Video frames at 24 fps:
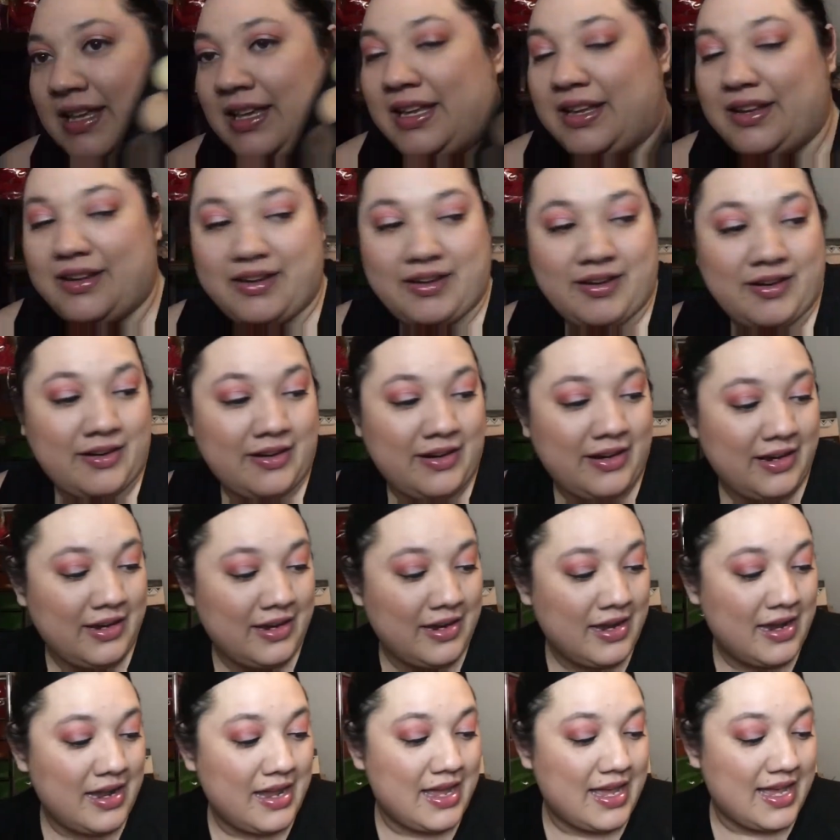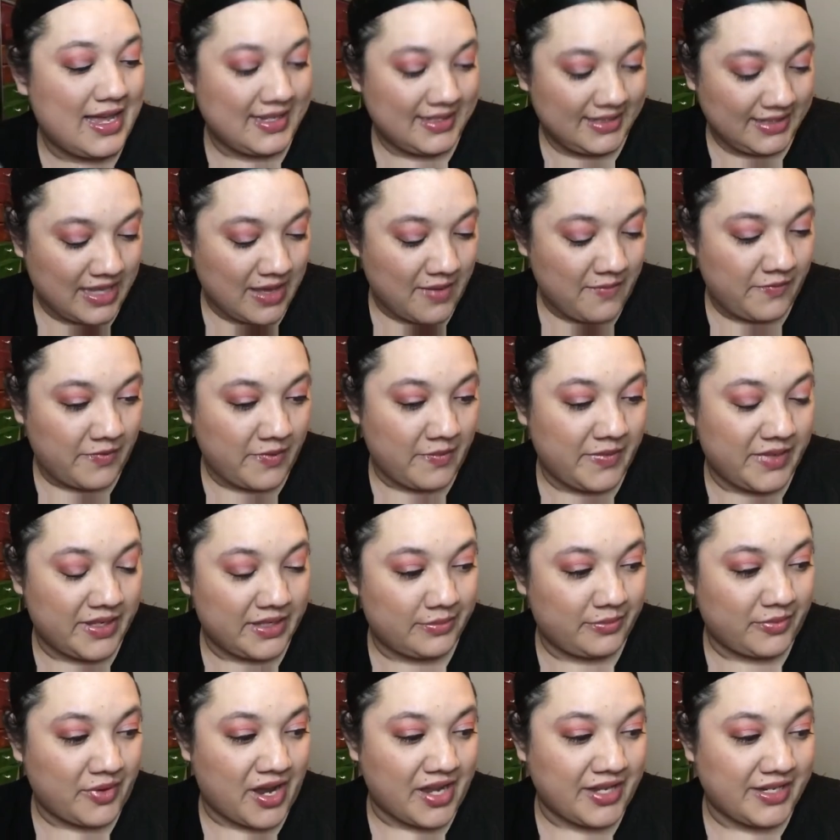here has come from this
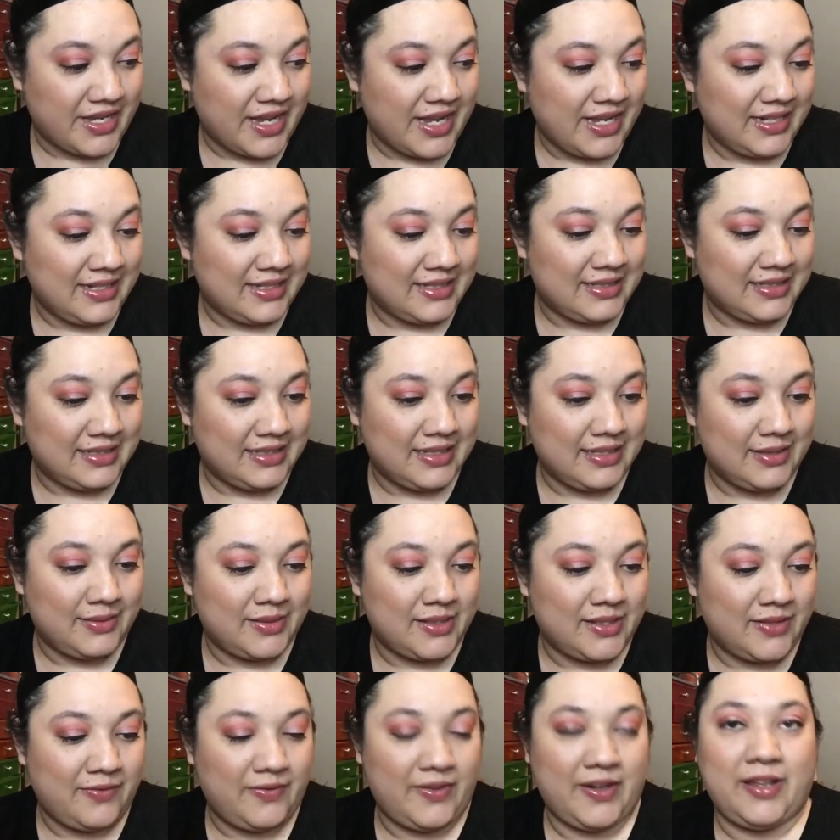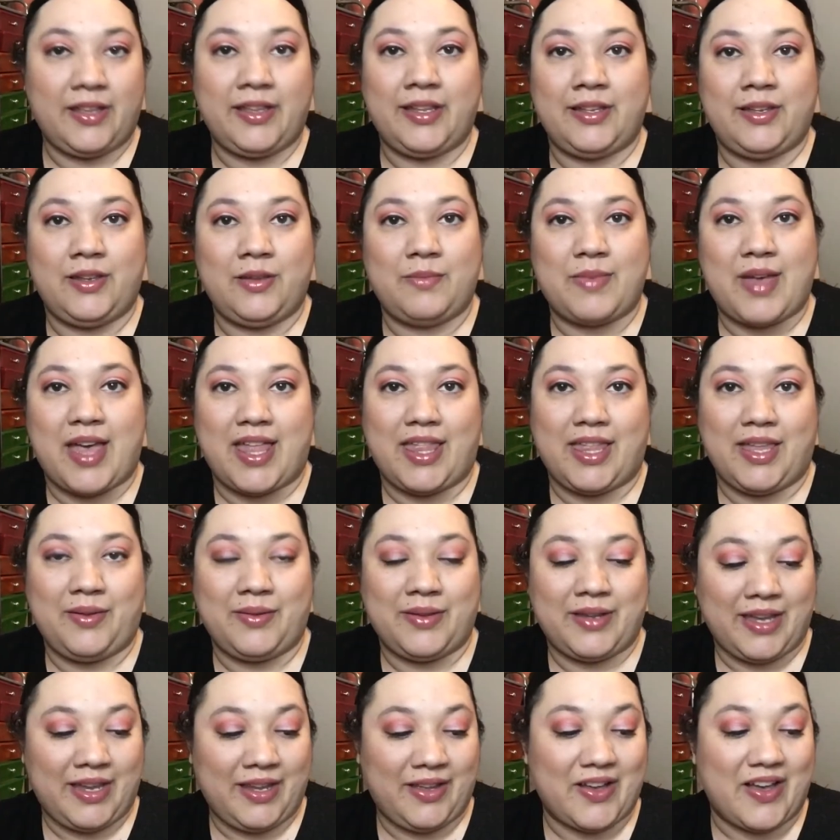project. This was a fairly new palette when
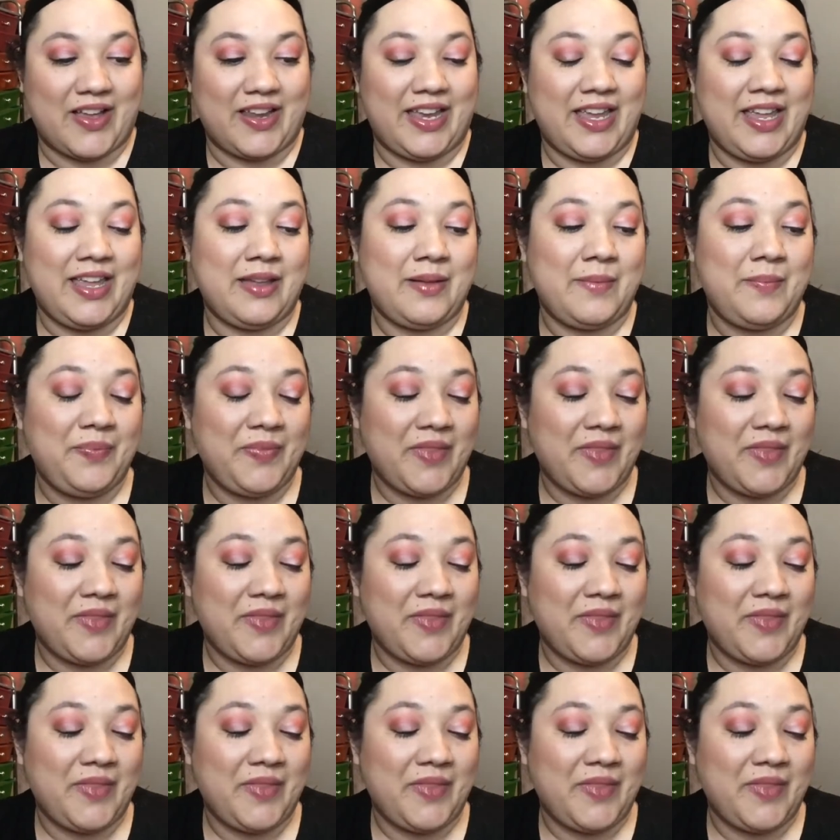I got it.